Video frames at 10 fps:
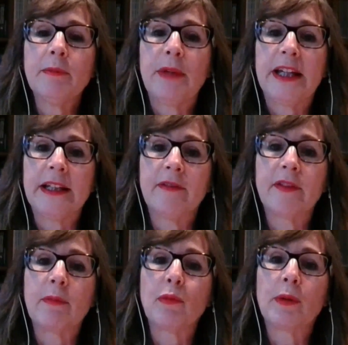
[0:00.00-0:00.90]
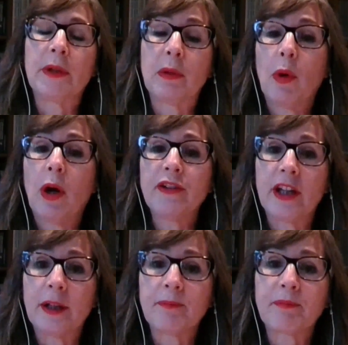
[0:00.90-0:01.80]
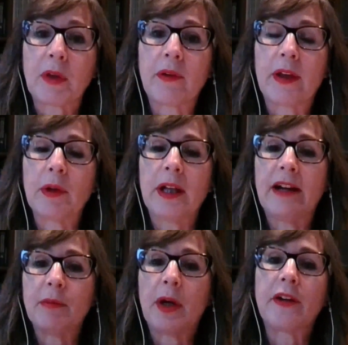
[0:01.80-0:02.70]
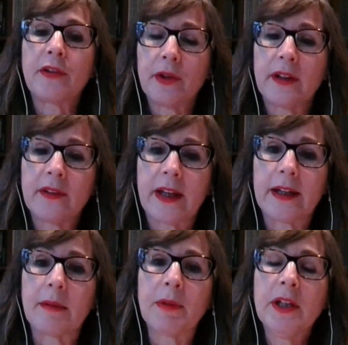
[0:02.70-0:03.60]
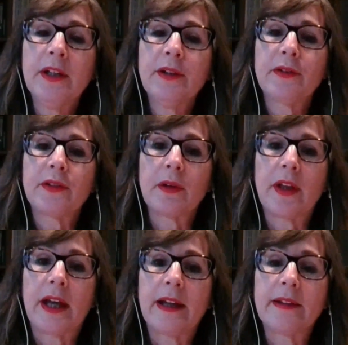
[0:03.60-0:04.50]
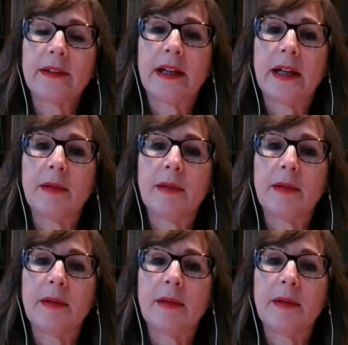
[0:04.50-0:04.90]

many of them will be watching, or they will have monitoring set up so that